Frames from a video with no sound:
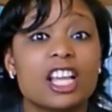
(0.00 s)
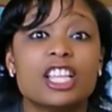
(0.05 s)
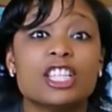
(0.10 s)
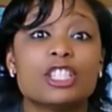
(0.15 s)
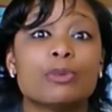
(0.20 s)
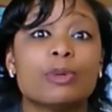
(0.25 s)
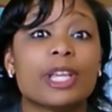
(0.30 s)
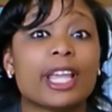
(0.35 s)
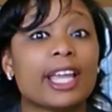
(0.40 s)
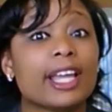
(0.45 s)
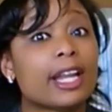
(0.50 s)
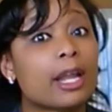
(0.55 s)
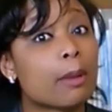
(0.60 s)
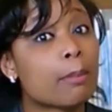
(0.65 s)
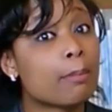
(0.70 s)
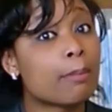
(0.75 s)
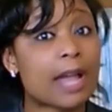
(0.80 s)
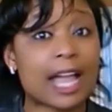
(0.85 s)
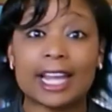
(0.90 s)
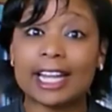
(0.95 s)
So again,
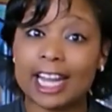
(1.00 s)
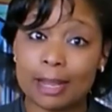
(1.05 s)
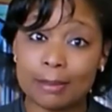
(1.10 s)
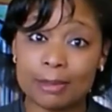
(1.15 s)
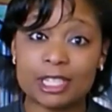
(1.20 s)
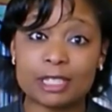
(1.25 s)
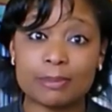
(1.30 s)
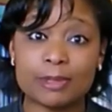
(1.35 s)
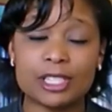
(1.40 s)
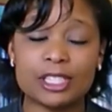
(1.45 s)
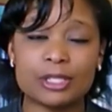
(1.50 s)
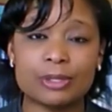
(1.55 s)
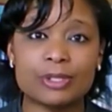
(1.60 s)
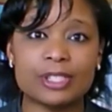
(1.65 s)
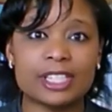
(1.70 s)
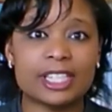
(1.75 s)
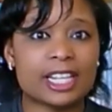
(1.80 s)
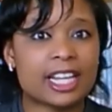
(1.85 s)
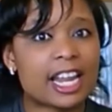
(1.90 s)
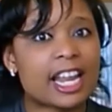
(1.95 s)
my name is Miss
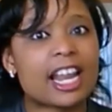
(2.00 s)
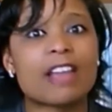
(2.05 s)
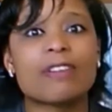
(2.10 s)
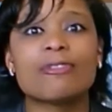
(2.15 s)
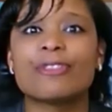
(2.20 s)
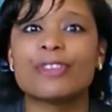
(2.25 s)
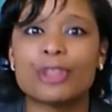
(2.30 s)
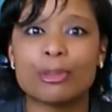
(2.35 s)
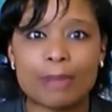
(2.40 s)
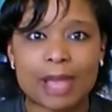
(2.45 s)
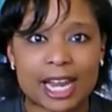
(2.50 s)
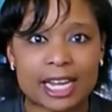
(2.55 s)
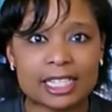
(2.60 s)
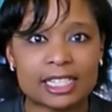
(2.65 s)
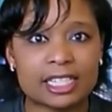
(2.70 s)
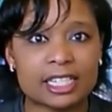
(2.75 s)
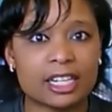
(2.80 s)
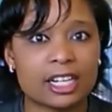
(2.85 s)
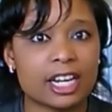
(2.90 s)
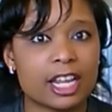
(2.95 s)
Susan, and I'm from the
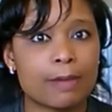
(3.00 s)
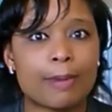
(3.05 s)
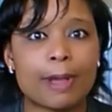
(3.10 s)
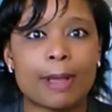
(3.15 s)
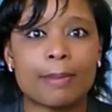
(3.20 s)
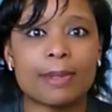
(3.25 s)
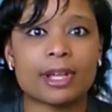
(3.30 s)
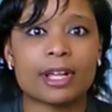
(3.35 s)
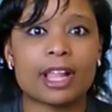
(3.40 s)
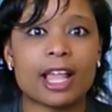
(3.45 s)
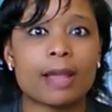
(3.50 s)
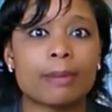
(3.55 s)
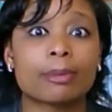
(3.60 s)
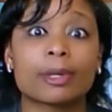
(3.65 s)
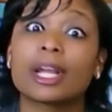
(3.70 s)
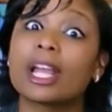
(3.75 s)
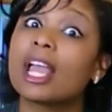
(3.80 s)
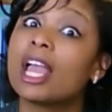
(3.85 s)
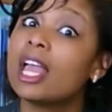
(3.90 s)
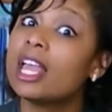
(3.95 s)
Matteson Area Public
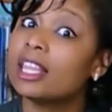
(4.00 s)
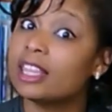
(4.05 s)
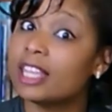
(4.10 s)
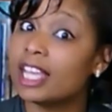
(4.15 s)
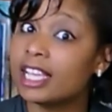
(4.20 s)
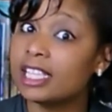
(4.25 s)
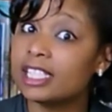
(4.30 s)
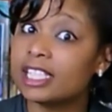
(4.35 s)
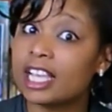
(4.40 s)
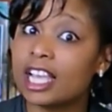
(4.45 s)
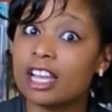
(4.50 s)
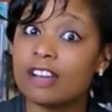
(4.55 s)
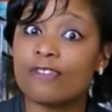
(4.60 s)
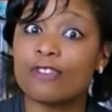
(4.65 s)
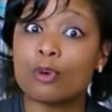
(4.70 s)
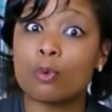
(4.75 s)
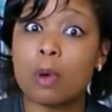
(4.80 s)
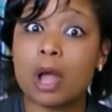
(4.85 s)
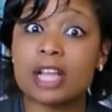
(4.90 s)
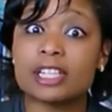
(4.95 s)
Library. Thanks again
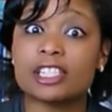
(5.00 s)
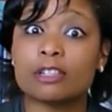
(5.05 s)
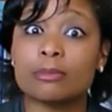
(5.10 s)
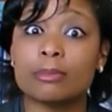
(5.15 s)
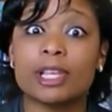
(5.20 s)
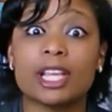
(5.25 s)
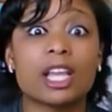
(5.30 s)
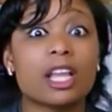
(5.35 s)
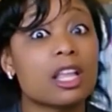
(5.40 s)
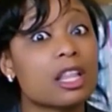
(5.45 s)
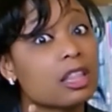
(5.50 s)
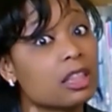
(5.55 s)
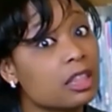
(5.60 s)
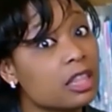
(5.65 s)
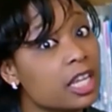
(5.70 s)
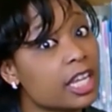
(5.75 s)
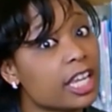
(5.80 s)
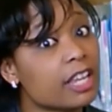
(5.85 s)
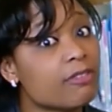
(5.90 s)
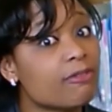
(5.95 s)
for watching me.
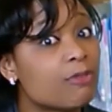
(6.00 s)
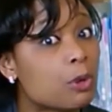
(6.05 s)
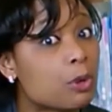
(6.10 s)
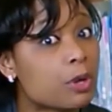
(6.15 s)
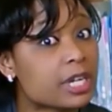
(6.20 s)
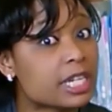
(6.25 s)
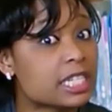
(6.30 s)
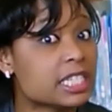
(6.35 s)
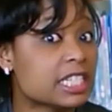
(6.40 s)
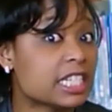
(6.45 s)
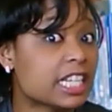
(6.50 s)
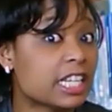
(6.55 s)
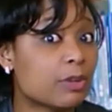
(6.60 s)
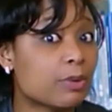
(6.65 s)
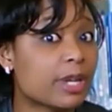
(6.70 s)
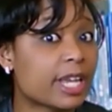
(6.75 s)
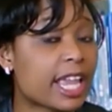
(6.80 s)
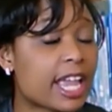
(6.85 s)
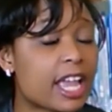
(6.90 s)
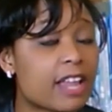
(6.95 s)
Looking forward to seeing
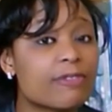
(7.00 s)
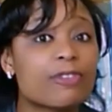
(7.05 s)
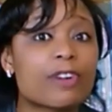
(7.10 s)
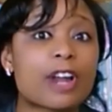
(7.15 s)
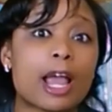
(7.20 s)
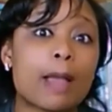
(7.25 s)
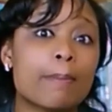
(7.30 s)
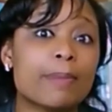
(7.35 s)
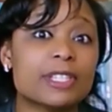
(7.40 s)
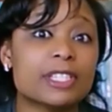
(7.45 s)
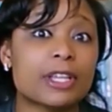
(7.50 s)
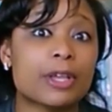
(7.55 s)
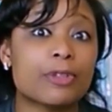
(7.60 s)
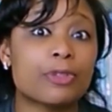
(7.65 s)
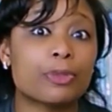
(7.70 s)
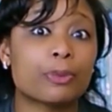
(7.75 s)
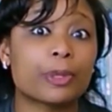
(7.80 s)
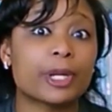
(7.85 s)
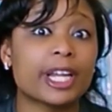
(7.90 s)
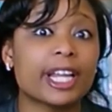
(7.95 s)
you again for
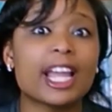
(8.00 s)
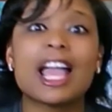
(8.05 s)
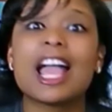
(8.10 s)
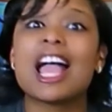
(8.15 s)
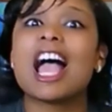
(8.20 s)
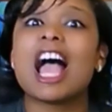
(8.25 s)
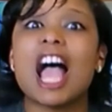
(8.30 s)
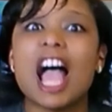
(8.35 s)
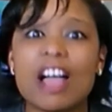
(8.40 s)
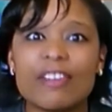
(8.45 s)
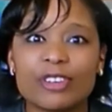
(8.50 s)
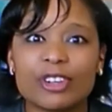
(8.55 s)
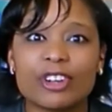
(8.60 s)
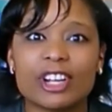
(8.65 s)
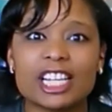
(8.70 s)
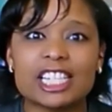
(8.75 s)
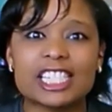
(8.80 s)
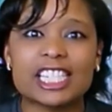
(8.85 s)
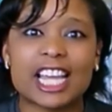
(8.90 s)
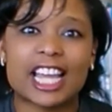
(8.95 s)
episode 3. Have a
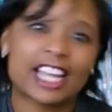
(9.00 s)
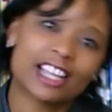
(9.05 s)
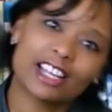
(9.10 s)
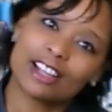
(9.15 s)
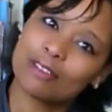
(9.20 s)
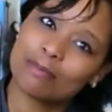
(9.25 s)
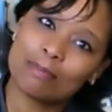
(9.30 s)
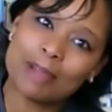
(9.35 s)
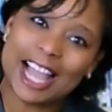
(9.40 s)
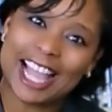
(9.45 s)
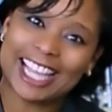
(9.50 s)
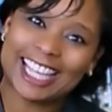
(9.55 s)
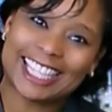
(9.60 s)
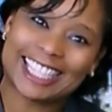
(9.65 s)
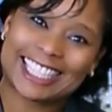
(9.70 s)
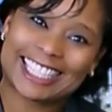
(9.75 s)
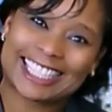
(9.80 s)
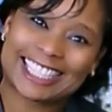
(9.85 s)
great day. Bye.